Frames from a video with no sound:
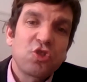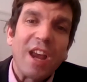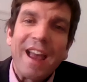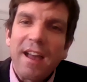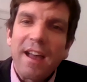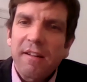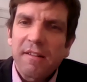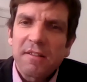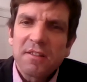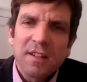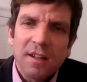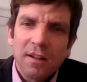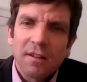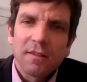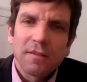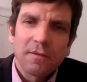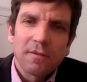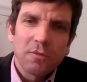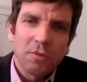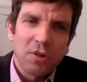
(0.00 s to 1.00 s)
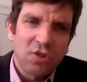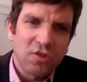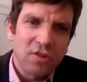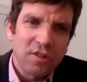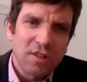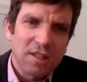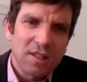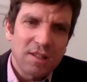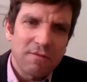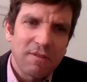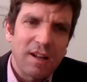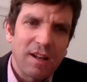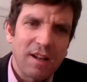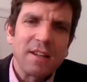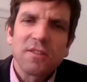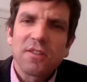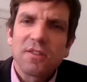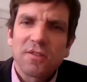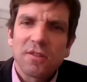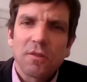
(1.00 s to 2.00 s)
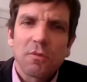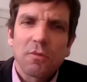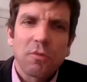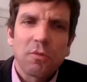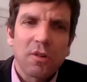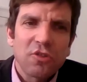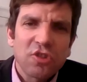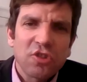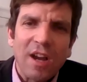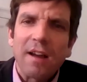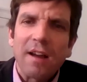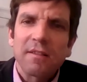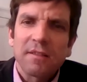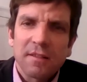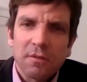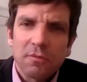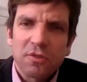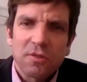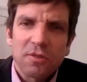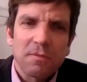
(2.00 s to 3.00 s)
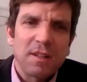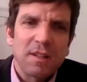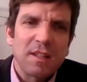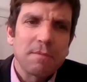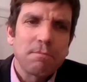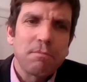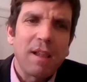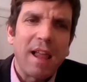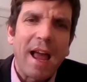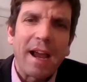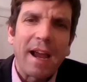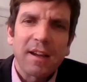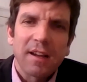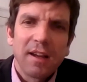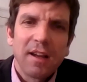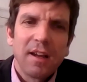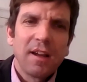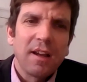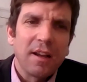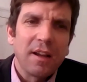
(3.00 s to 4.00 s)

chern which is related to the word charne, which means black,